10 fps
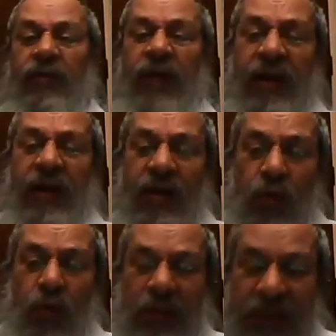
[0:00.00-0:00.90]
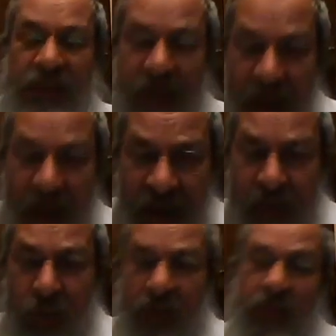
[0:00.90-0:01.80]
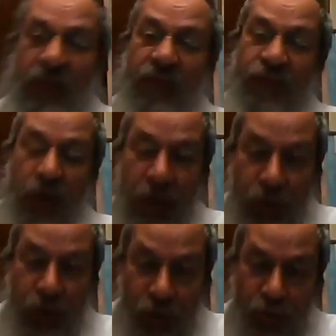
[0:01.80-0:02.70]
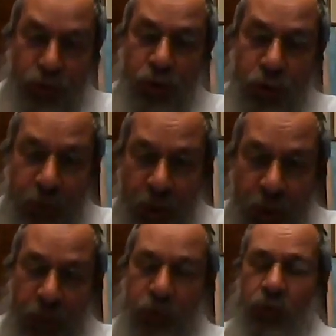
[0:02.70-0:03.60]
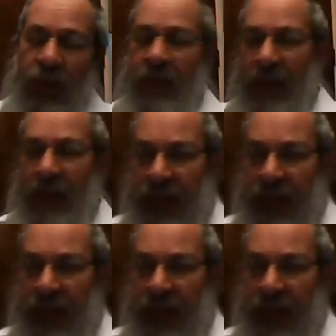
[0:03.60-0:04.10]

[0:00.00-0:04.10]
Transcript: it was time for a new Shulchan Aruch to come out,